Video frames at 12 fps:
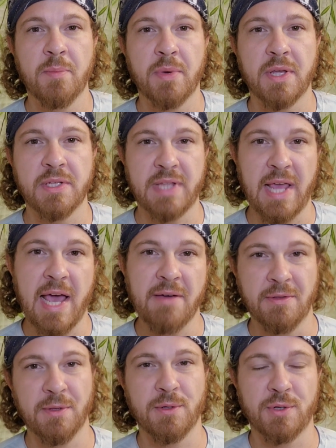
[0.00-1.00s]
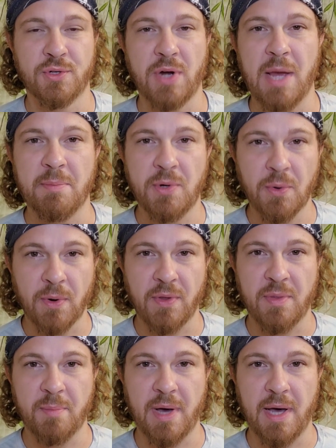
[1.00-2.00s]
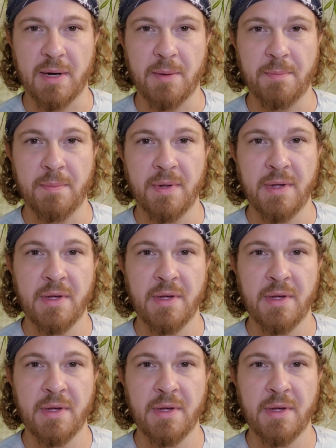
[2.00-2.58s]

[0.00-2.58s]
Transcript: because they have the little trap door at the bottom